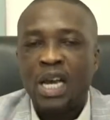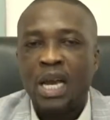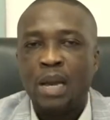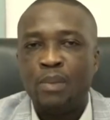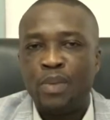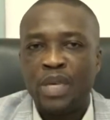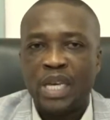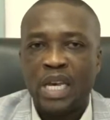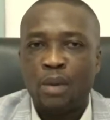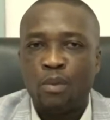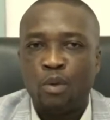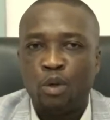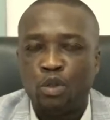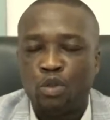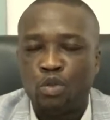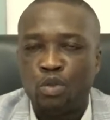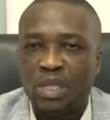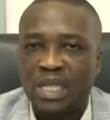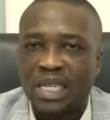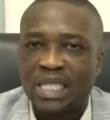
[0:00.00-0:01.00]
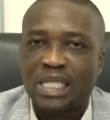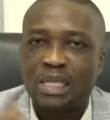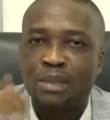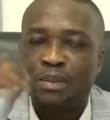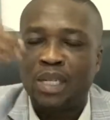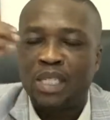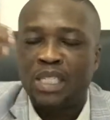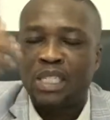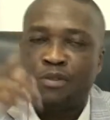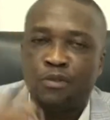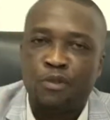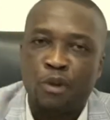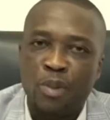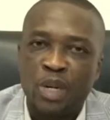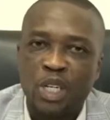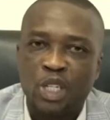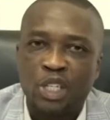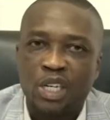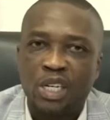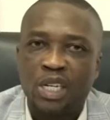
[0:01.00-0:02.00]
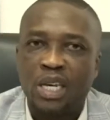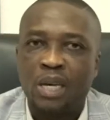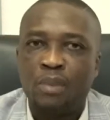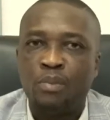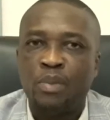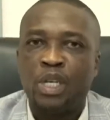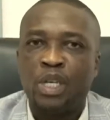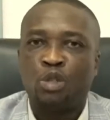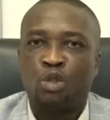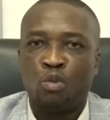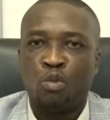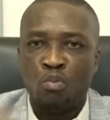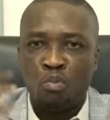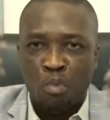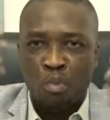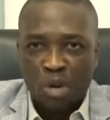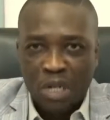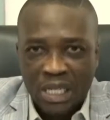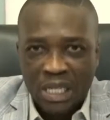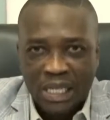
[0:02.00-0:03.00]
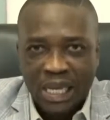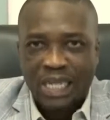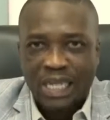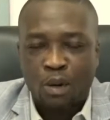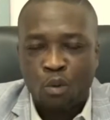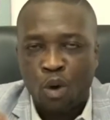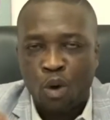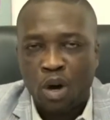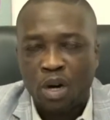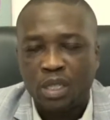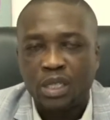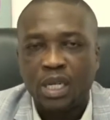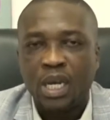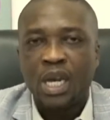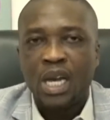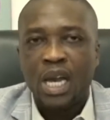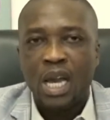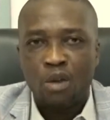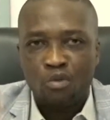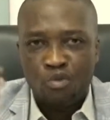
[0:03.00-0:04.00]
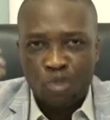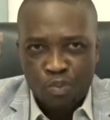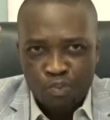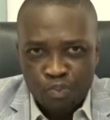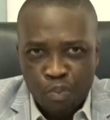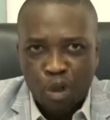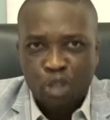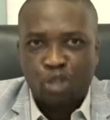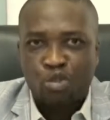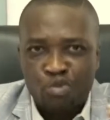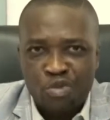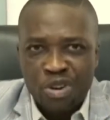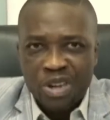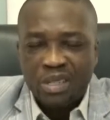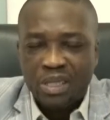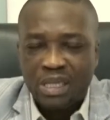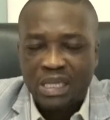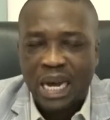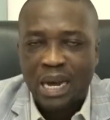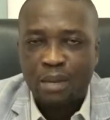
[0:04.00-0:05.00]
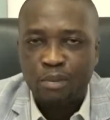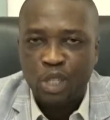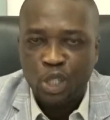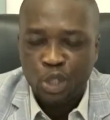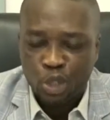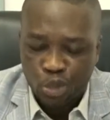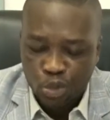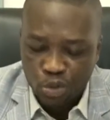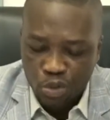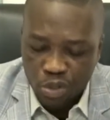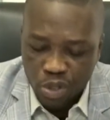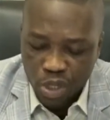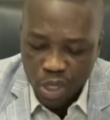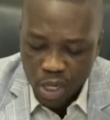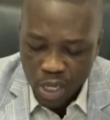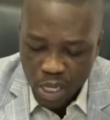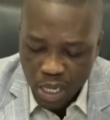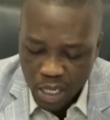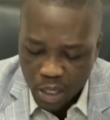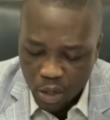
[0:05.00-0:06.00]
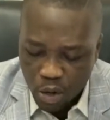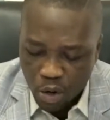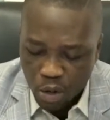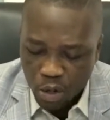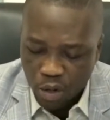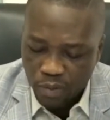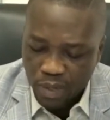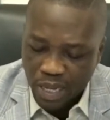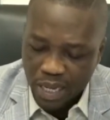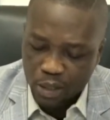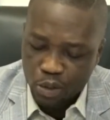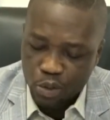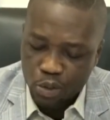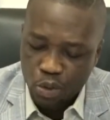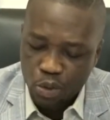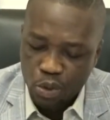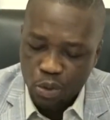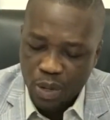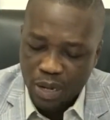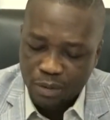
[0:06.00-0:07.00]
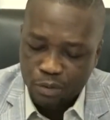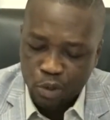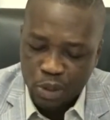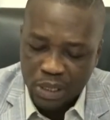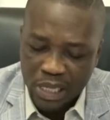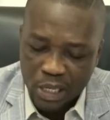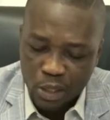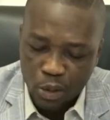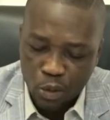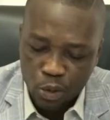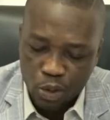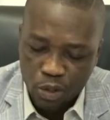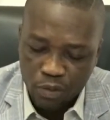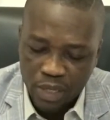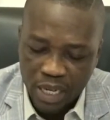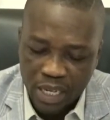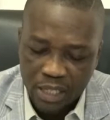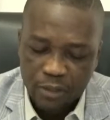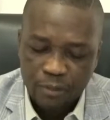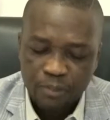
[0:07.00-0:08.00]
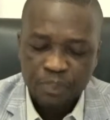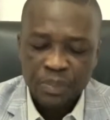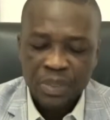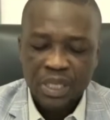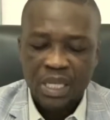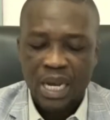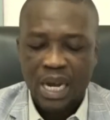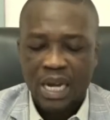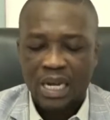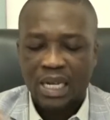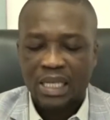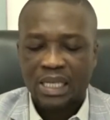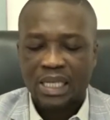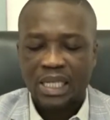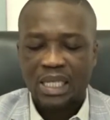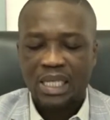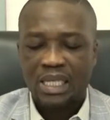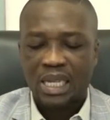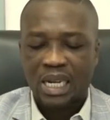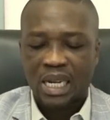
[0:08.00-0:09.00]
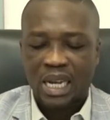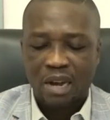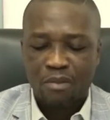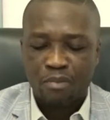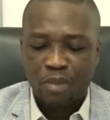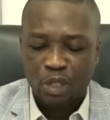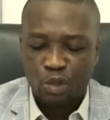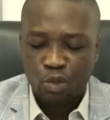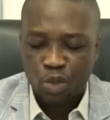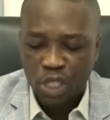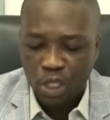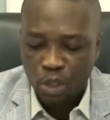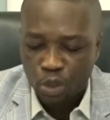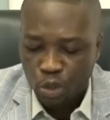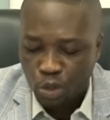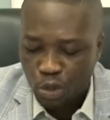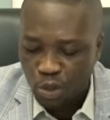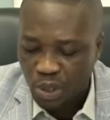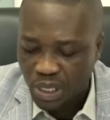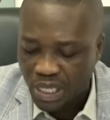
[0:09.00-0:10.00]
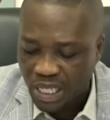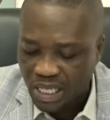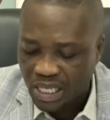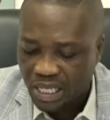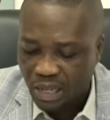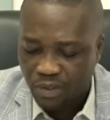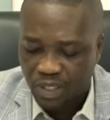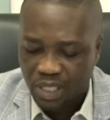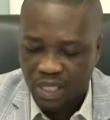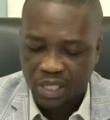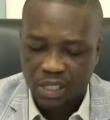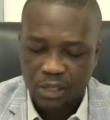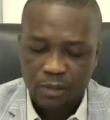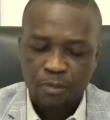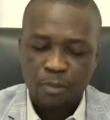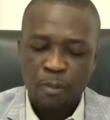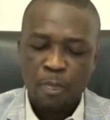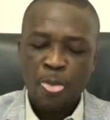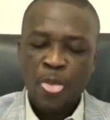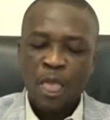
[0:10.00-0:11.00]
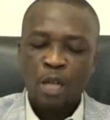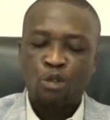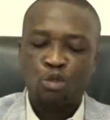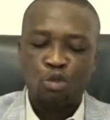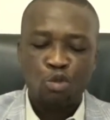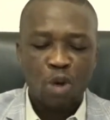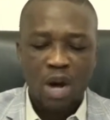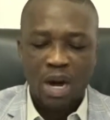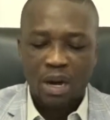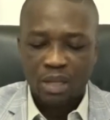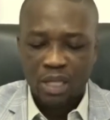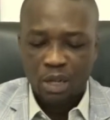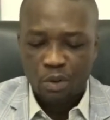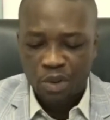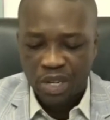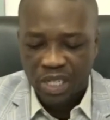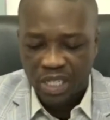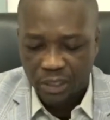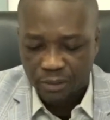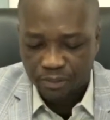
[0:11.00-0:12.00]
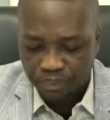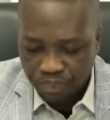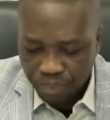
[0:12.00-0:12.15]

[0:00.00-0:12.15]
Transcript: and be able to disseminate information and be able to monitor the world and report real-time issues and all of that. So you have to take note of that. The other thing is that government will introduce e-services throughout the region.